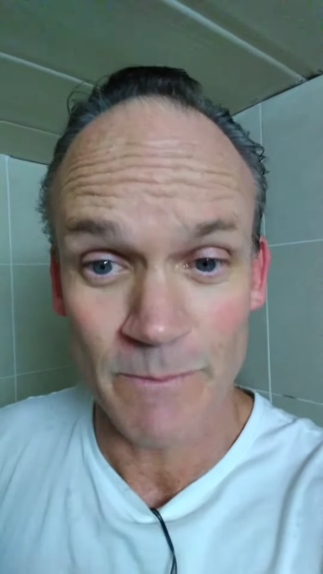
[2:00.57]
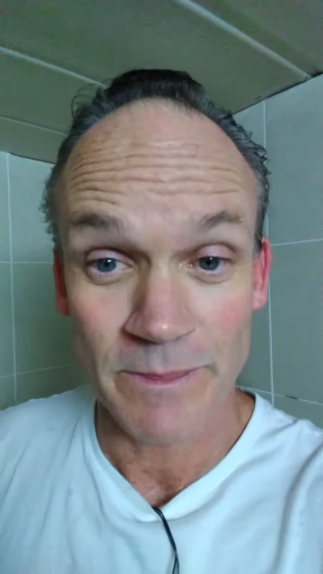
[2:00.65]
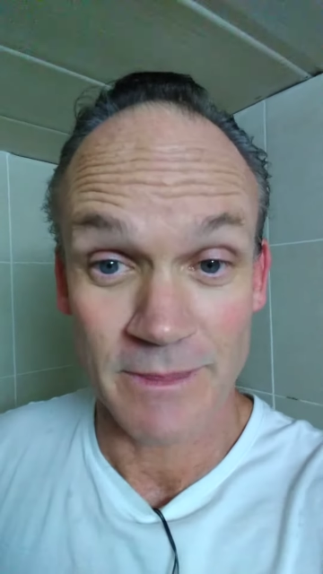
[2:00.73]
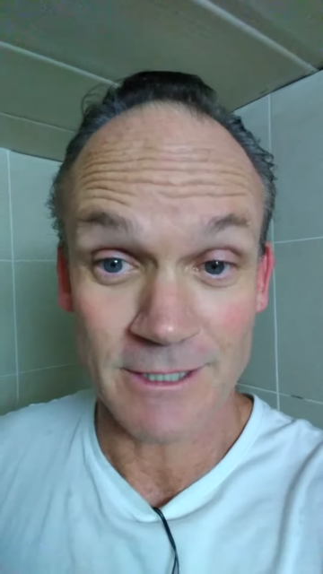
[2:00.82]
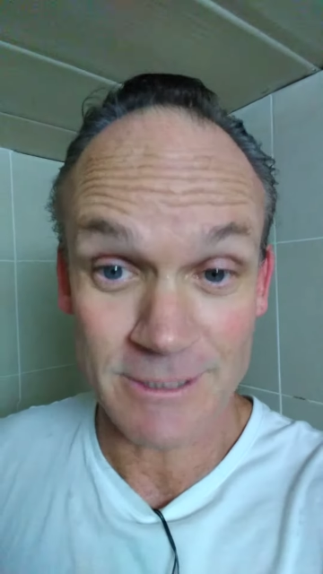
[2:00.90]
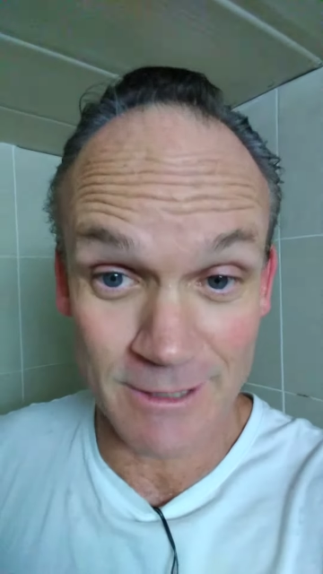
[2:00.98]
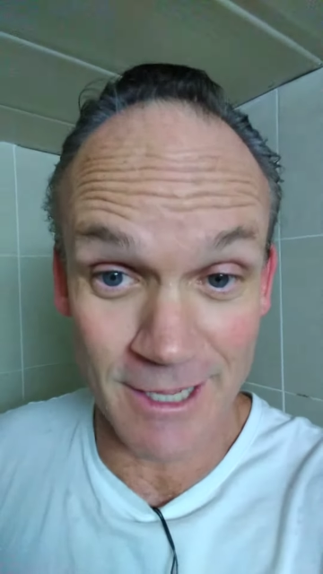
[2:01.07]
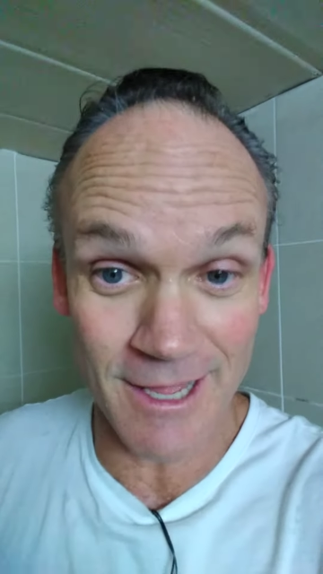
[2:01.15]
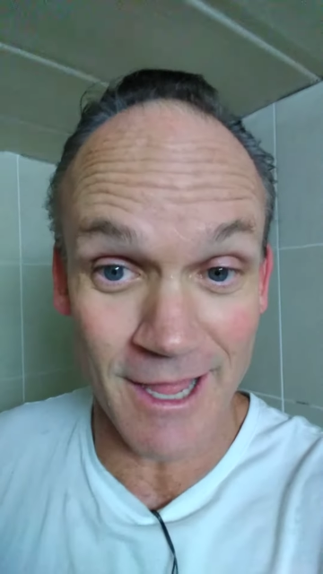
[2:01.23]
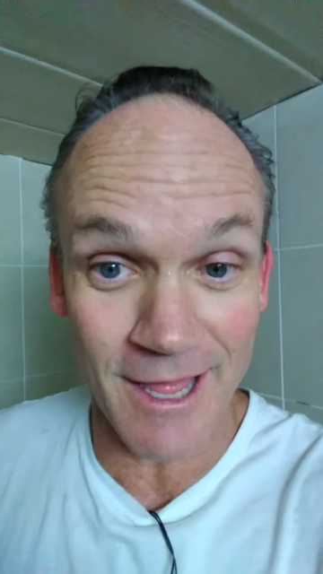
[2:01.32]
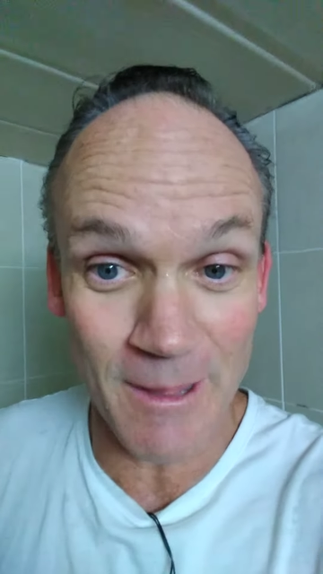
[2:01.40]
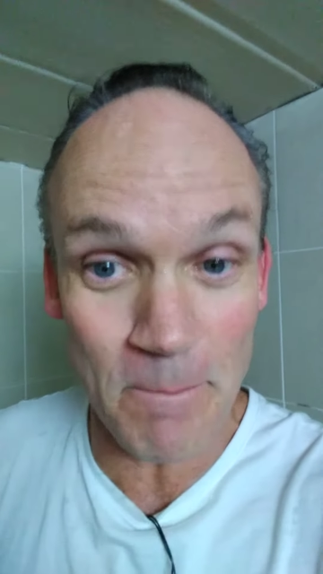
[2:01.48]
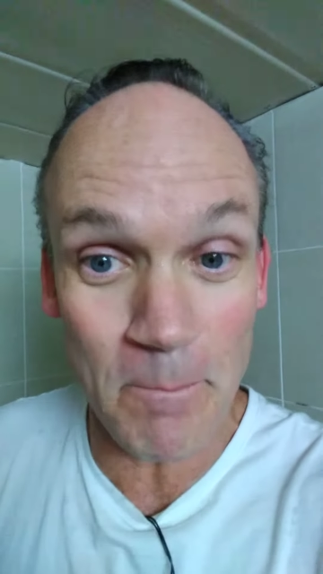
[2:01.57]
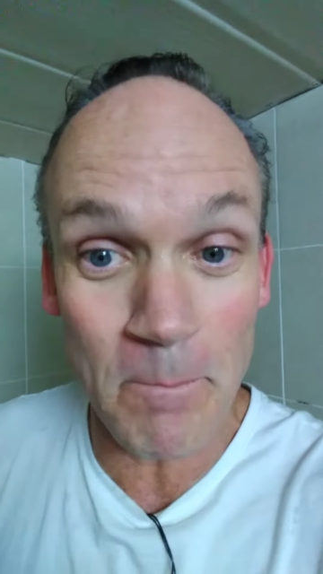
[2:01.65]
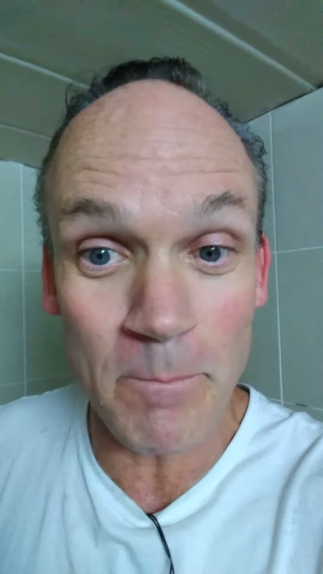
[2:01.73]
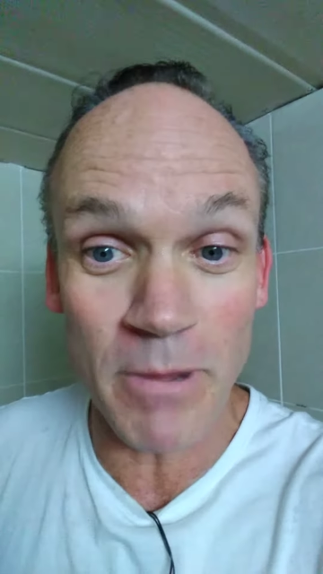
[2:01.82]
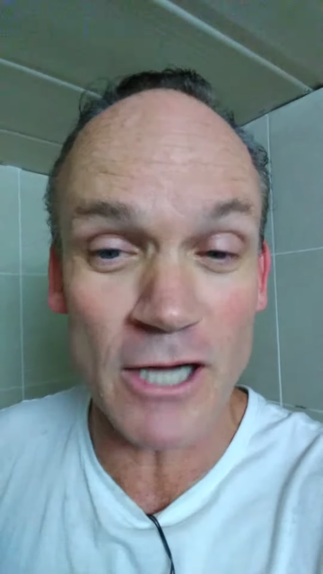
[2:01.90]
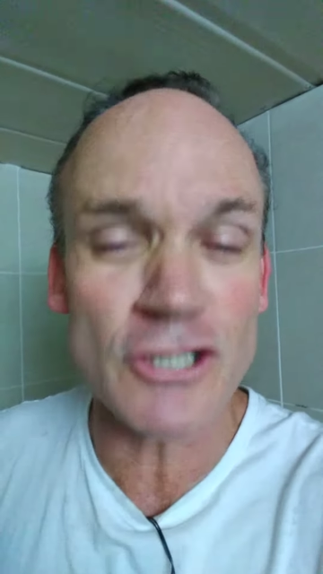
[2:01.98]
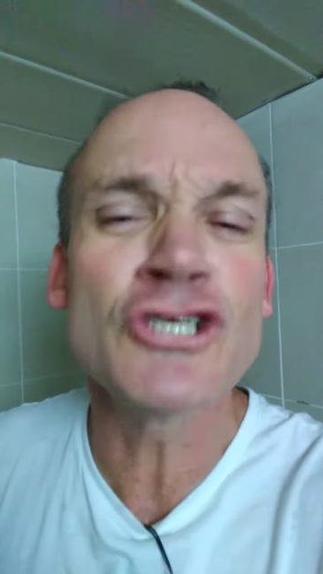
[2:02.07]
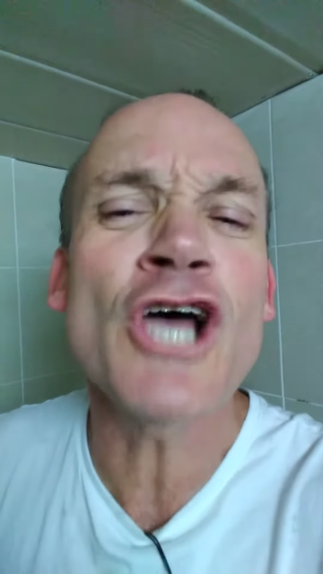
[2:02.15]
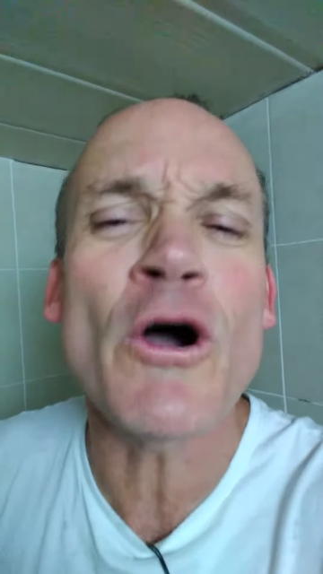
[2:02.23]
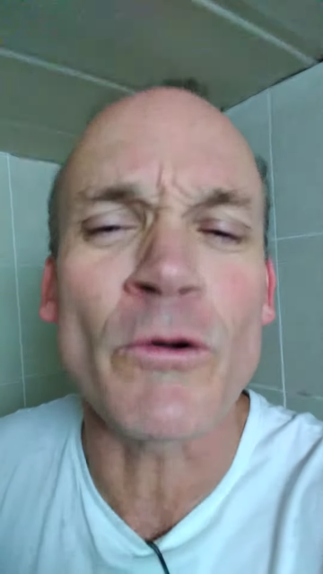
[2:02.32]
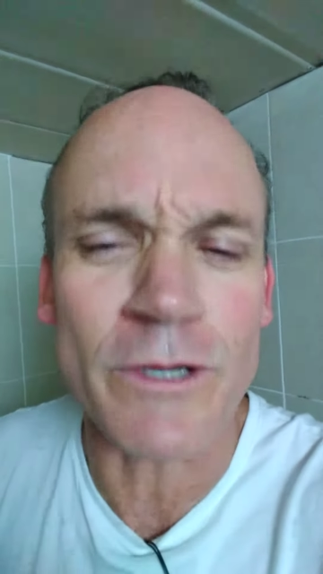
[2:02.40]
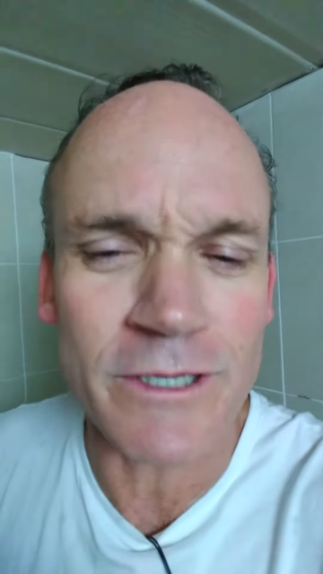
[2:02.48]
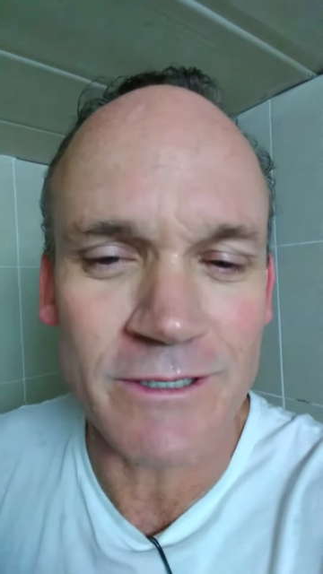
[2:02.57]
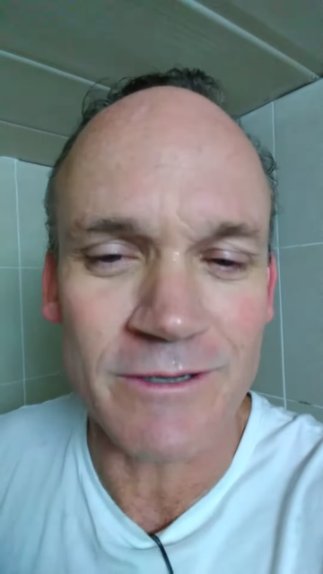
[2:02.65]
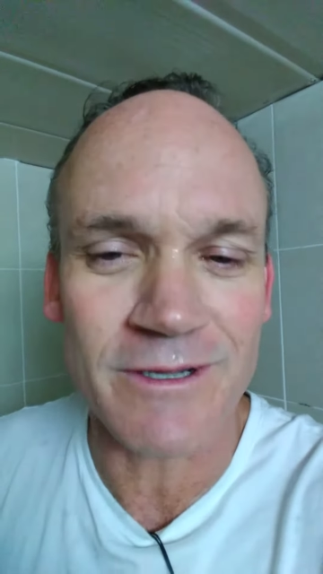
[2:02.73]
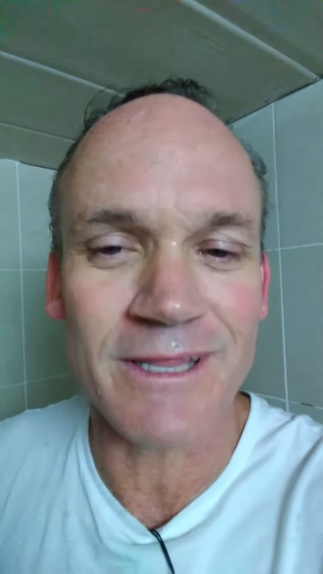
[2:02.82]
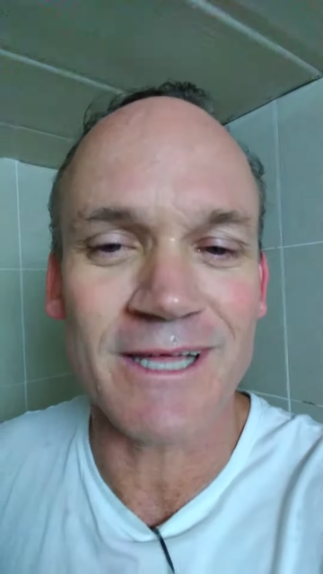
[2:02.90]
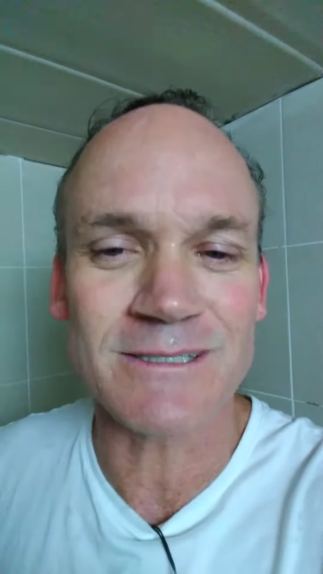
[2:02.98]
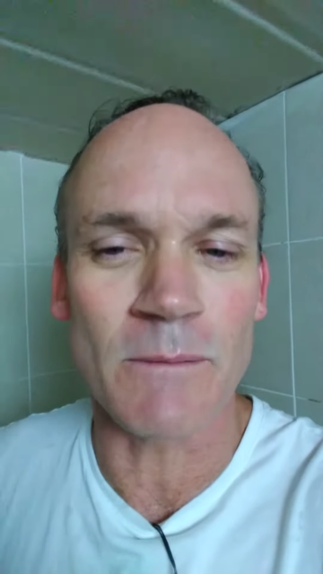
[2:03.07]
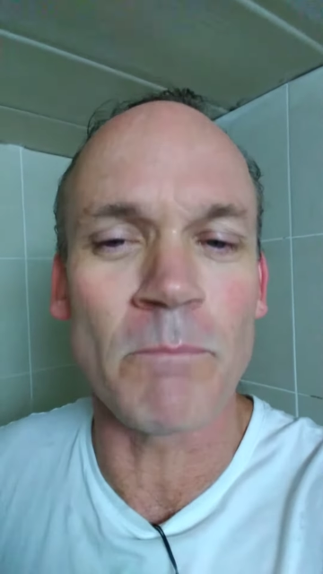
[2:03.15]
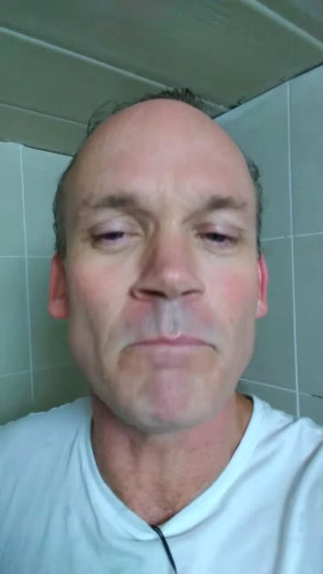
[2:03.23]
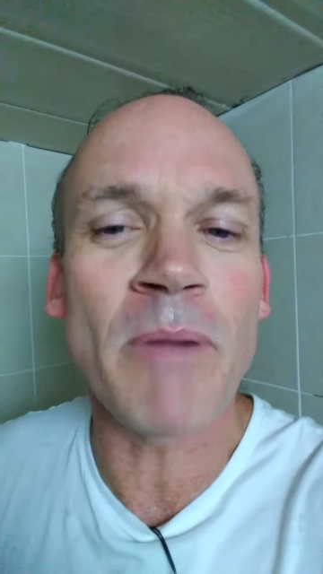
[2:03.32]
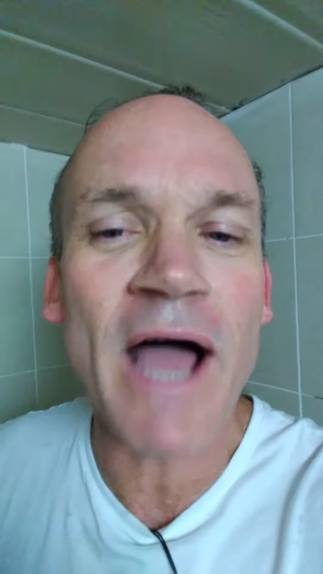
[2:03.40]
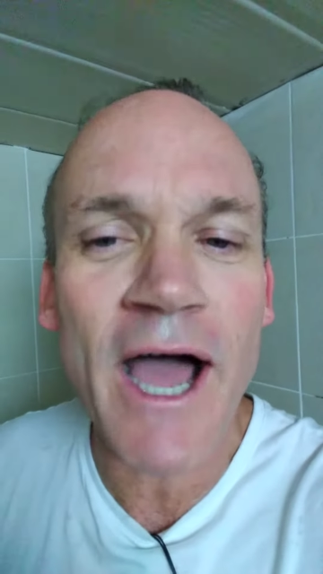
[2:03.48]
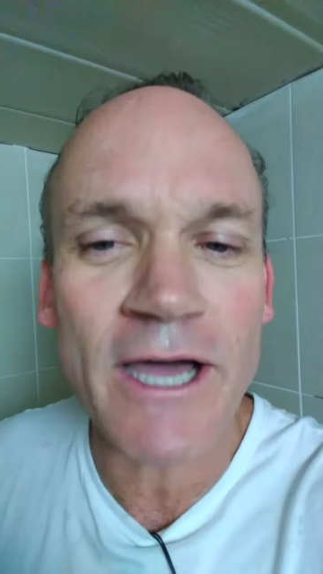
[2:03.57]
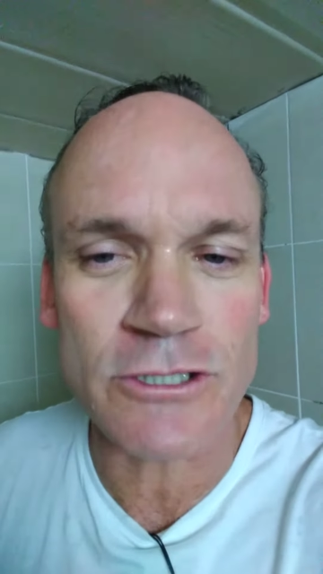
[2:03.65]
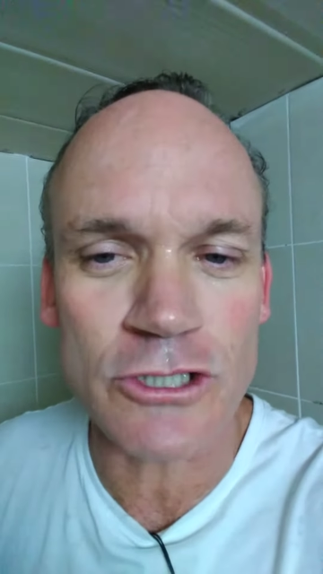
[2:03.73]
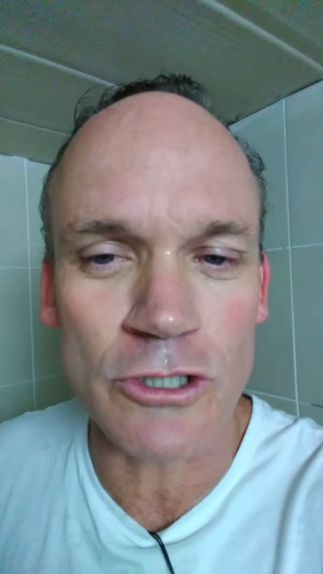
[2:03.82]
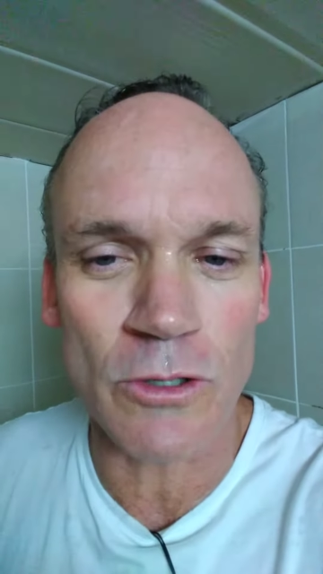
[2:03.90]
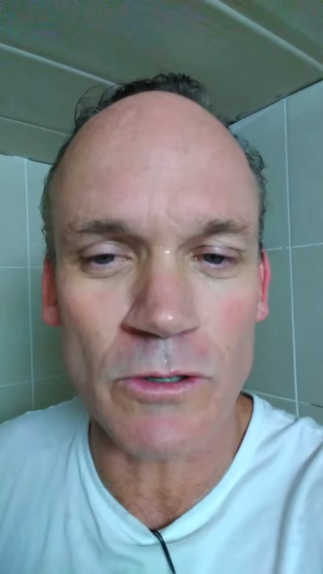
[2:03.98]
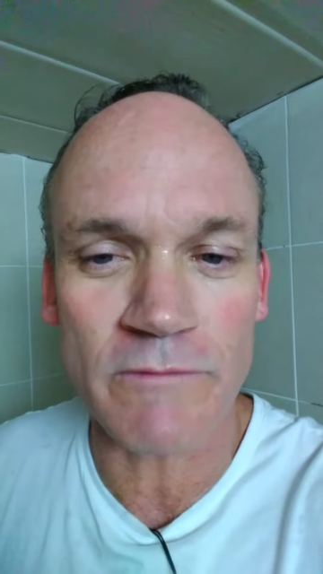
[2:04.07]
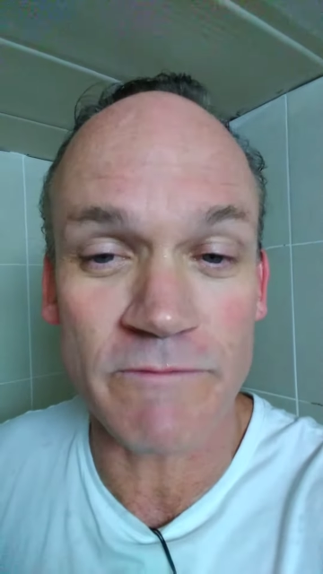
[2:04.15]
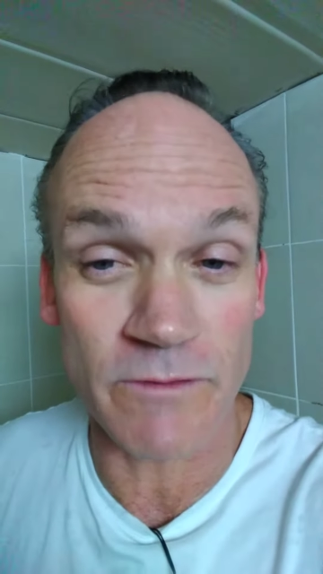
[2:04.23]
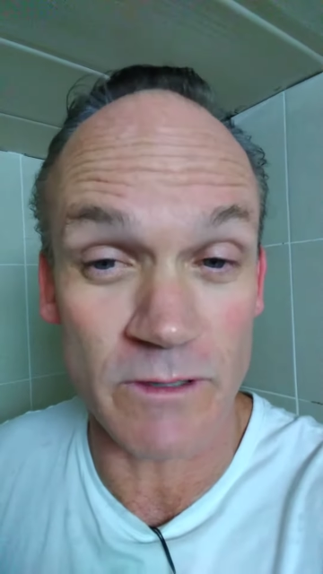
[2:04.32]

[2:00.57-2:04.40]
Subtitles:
that's a joke. Okay, that's a bad joke for